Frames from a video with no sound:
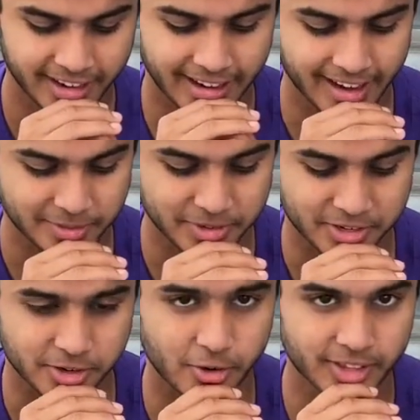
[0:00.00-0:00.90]
It has been
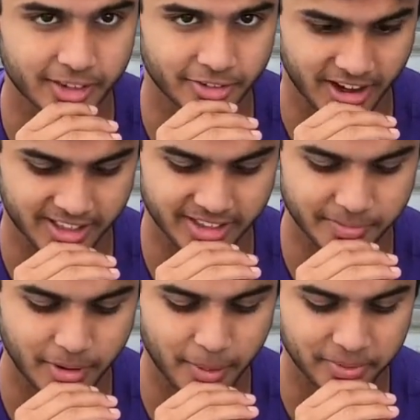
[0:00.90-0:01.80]
shown that
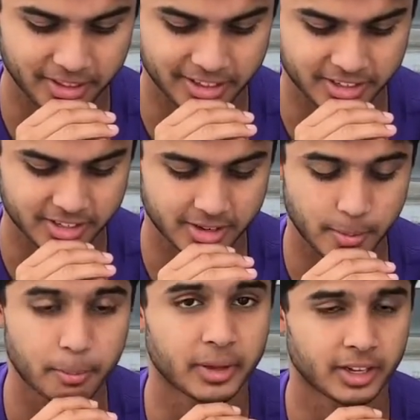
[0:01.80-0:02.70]
dryland populations,
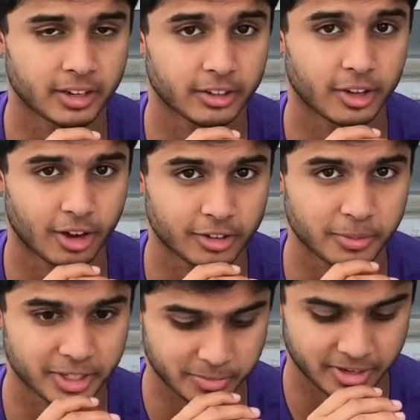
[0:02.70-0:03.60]
building on
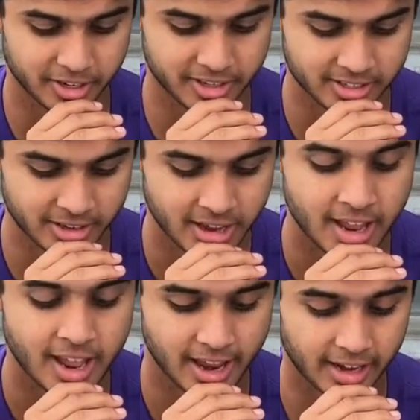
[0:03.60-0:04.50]
long-term experience
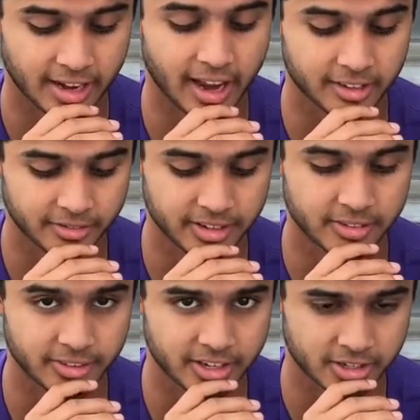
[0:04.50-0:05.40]
and active
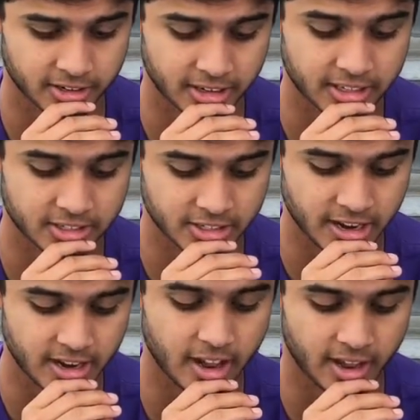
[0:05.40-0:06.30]
innovation, can
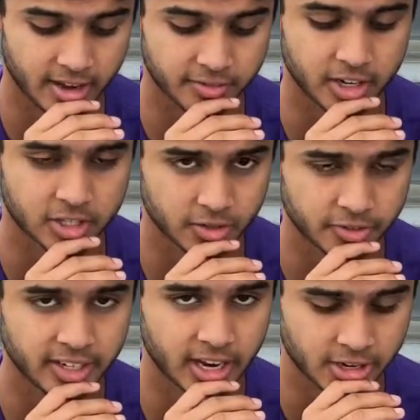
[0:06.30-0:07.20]
stay ahead of
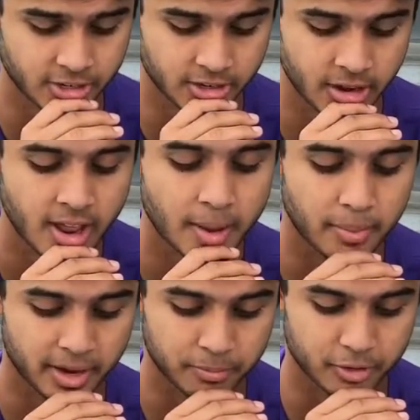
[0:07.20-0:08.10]
desertification
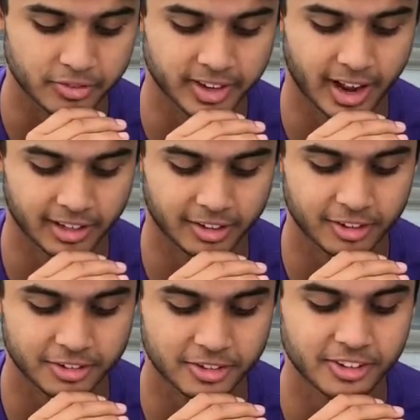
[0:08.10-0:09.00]
by improving
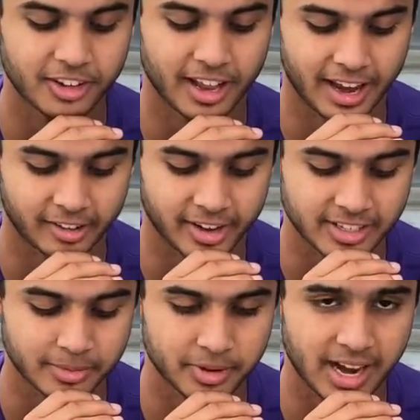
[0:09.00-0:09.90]
agricultural and
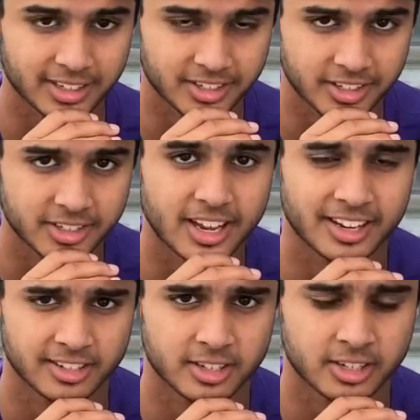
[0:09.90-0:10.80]
grazing practices
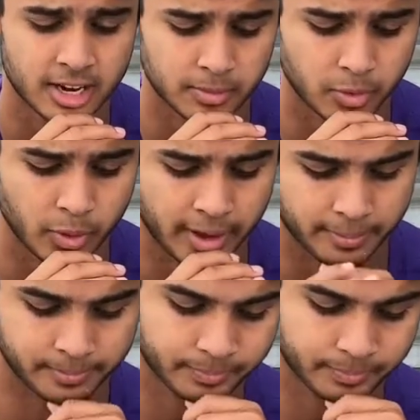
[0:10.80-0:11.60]
in a sustainable way.